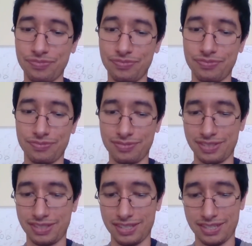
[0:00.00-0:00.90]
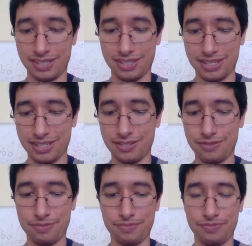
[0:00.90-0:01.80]

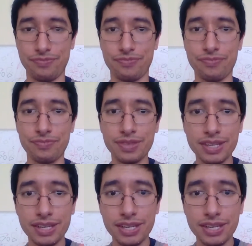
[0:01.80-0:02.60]
[no speech]